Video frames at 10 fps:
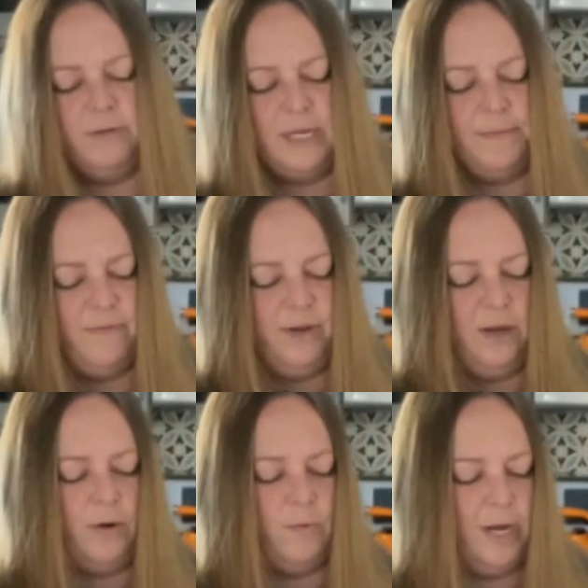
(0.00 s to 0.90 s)
a separate
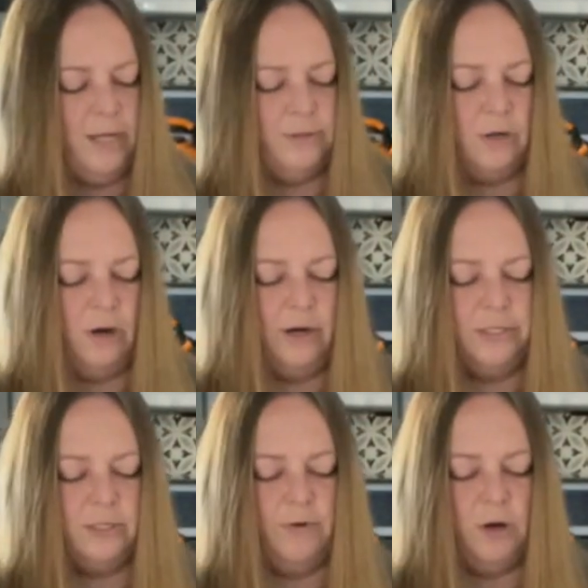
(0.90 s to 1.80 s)
video on why I use a
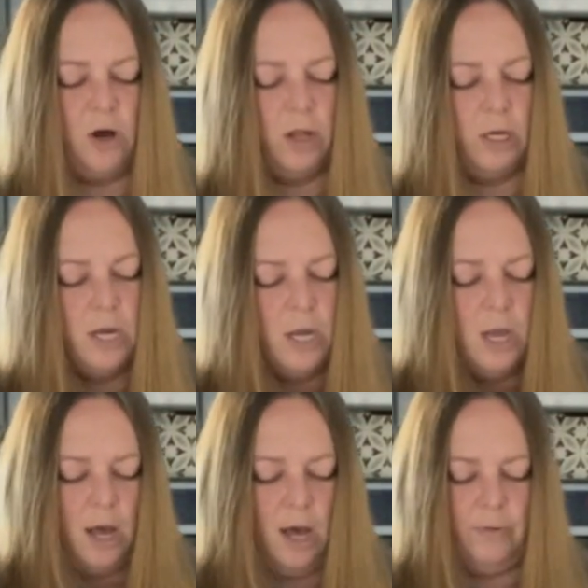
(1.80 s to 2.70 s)
harness over a collar
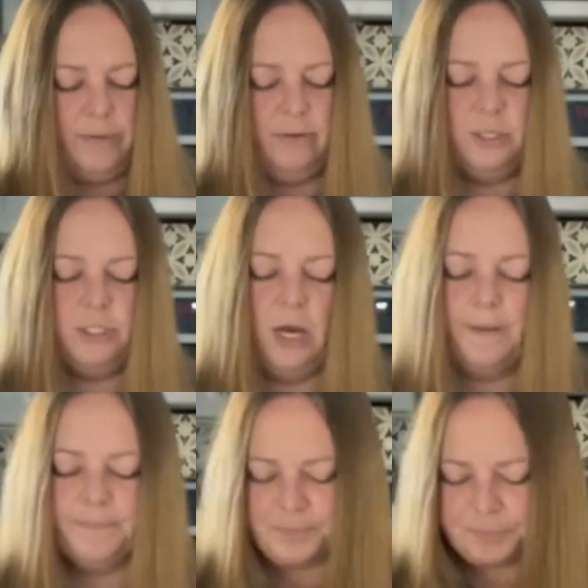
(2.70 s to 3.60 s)
when they're this
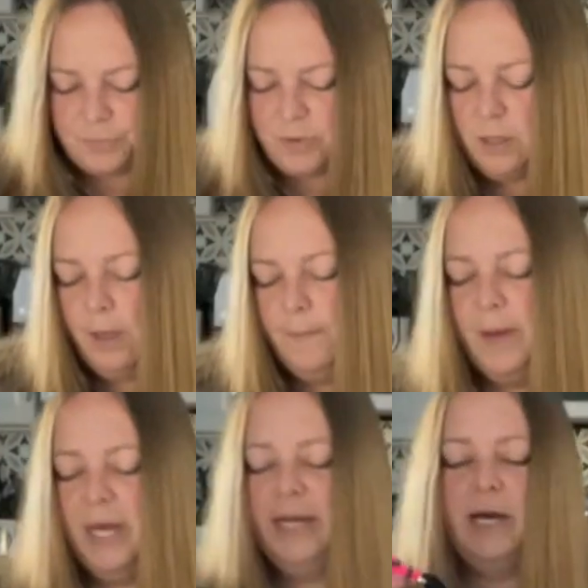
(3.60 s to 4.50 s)
young.
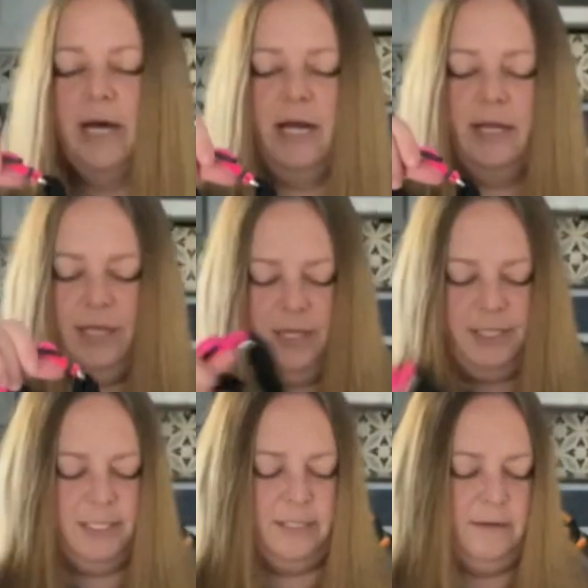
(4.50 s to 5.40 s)
But
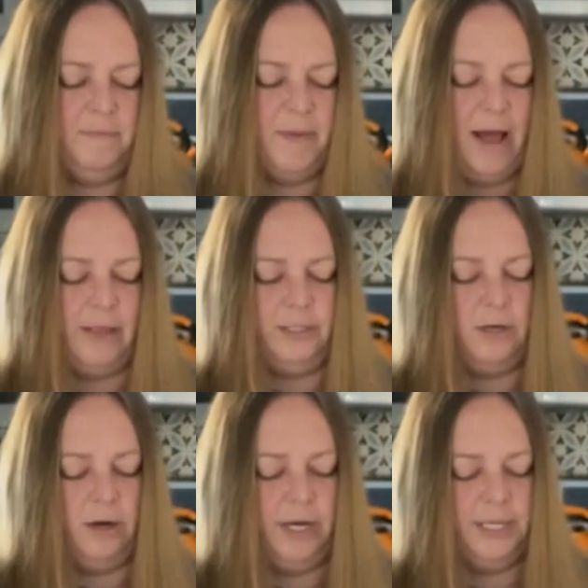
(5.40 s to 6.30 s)
this is the balance
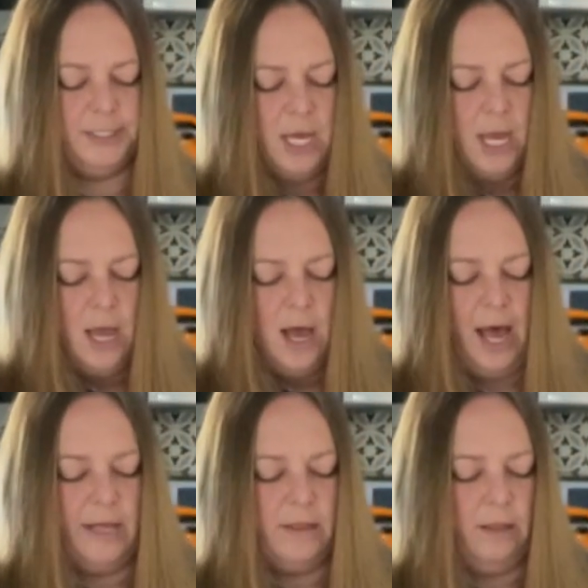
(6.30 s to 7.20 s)
harness.
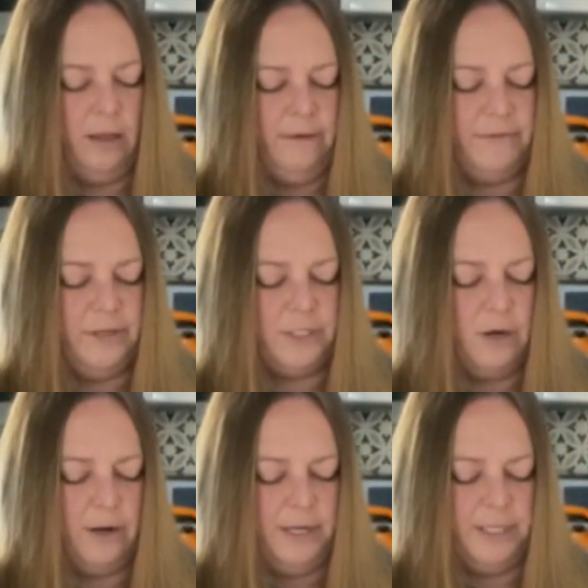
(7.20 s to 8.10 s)
I love this
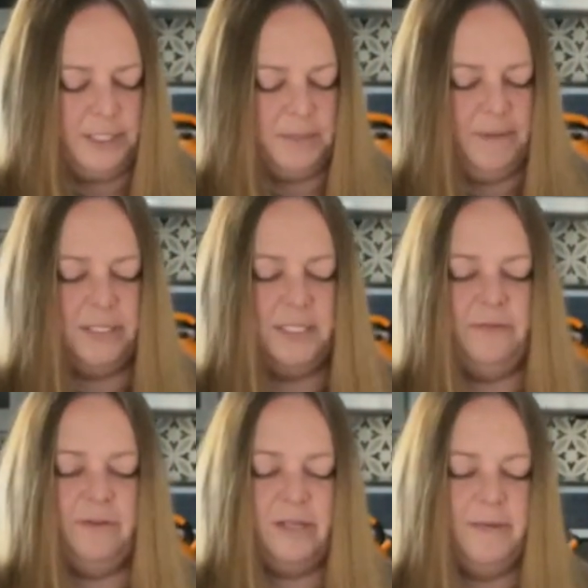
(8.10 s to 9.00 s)
harness
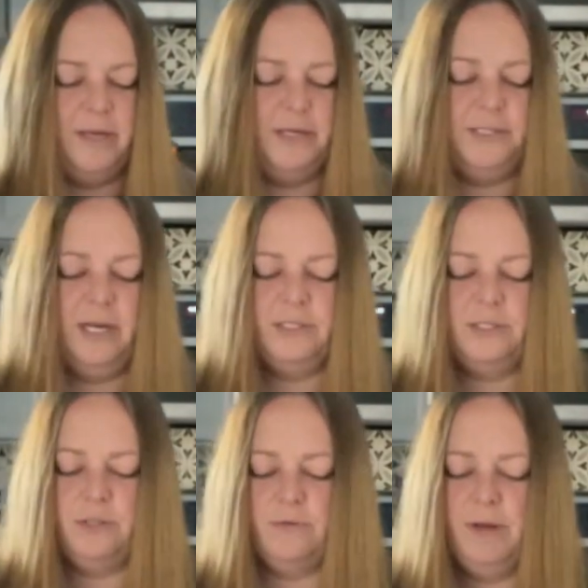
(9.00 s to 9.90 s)
specifically because it
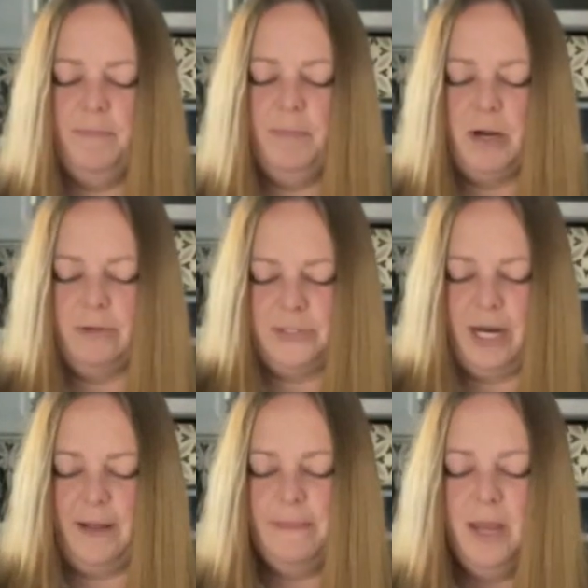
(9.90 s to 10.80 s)
has 3 buckles
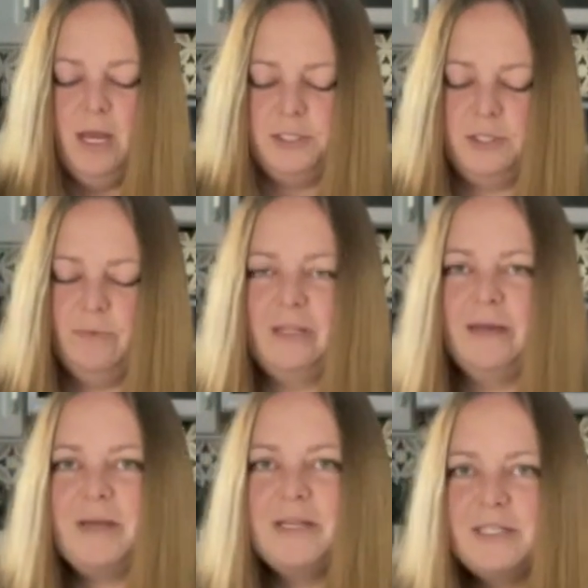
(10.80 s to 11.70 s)
on it. So what
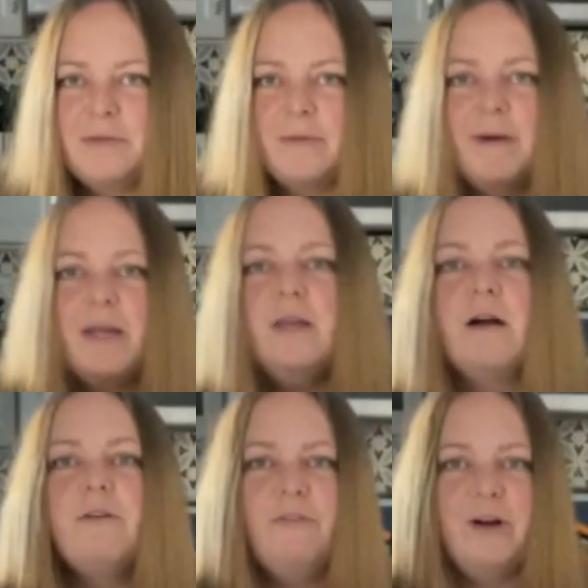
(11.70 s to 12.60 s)
that means is with my
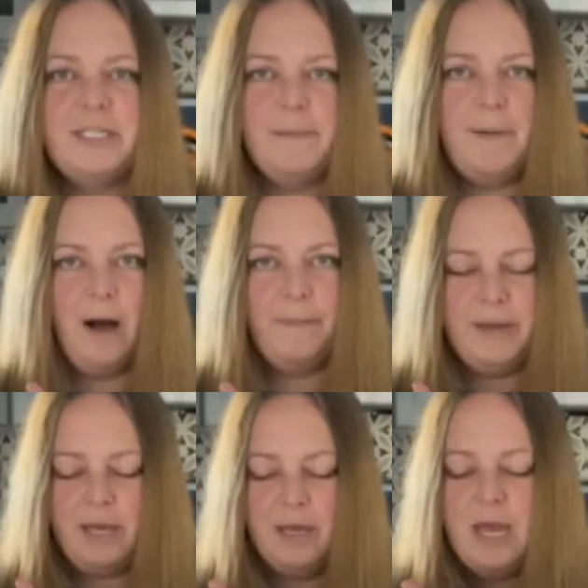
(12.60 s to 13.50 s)
young fussy
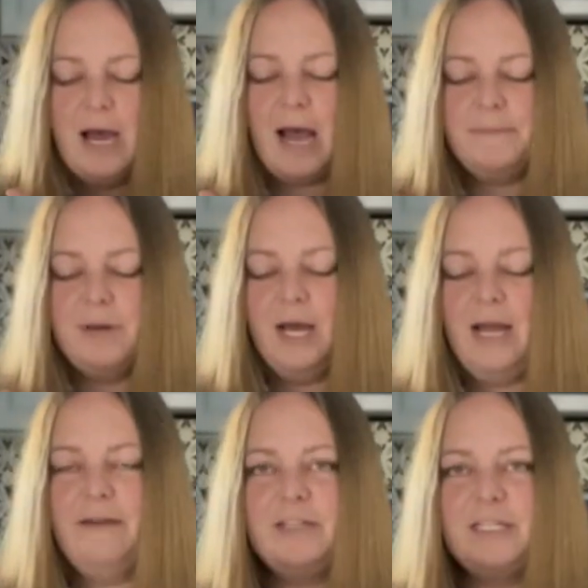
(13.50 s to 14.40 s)
puppy, I'm not
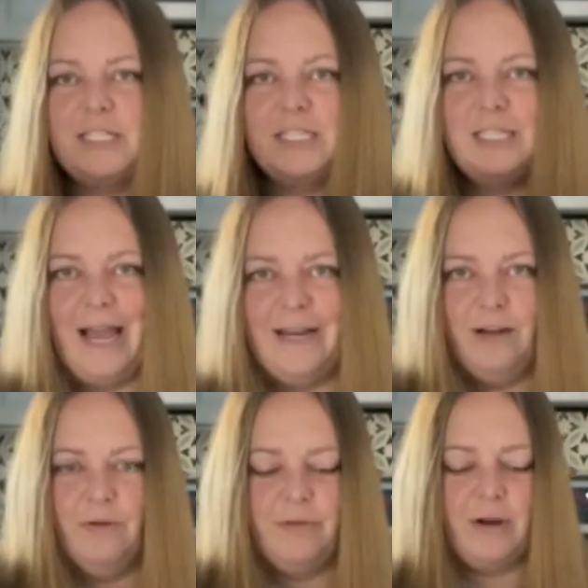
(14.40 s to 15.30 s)
having to slide
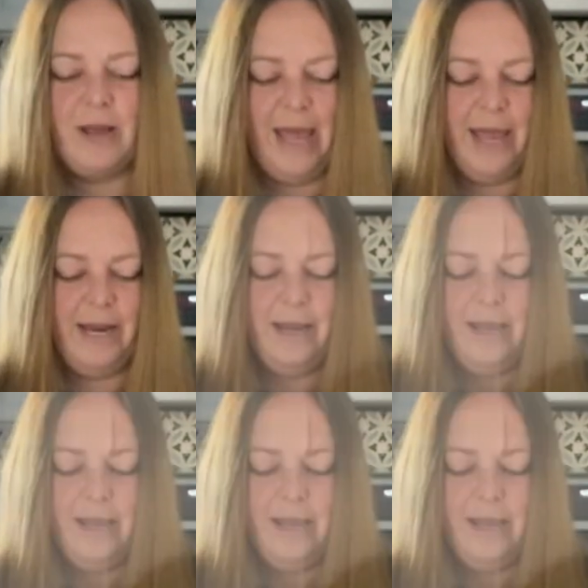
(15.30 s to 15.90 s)
it over their head.